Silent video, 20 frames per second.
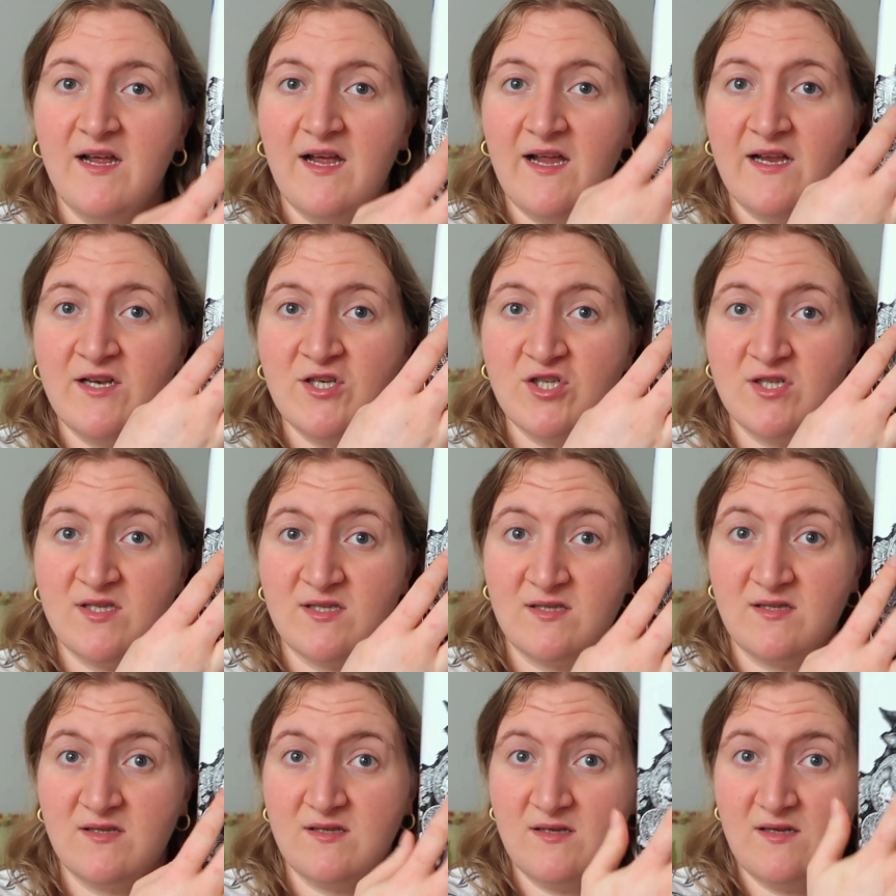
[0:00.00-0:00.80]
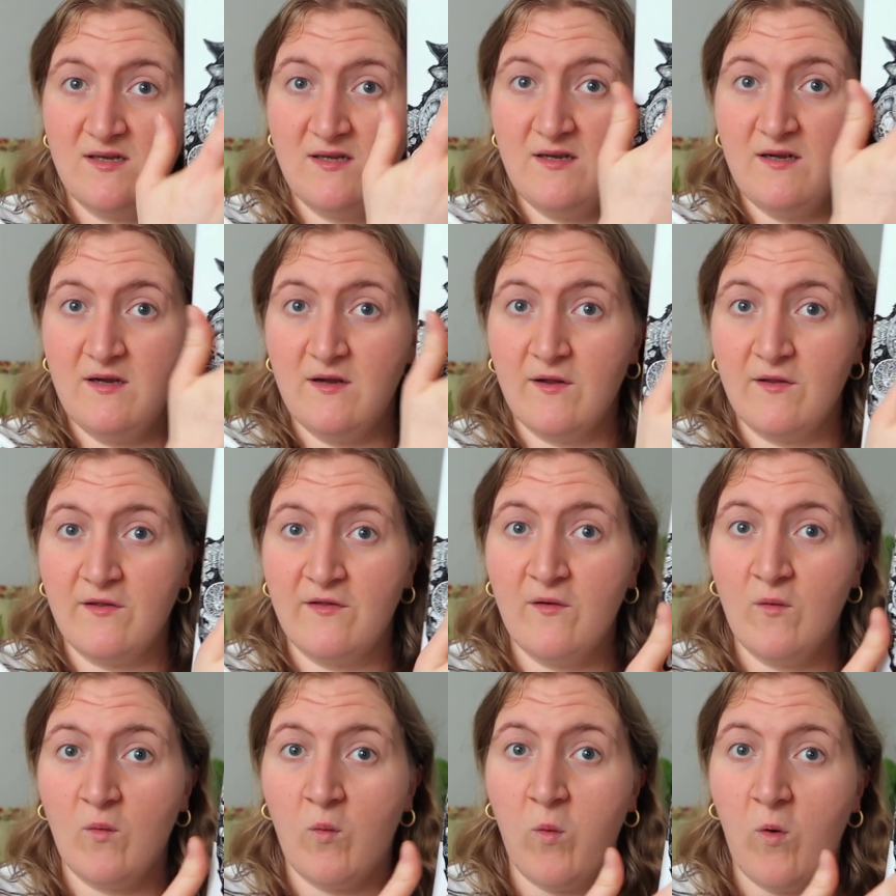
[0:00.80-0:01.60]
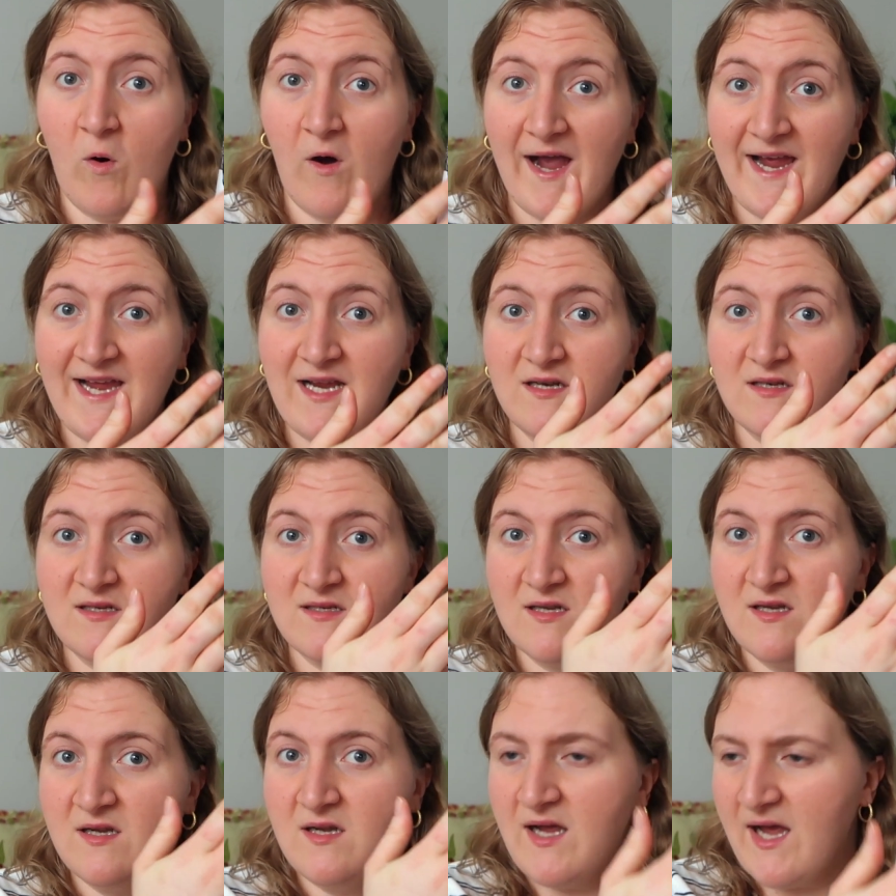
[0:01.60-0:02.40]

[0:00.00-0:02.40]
and just the white.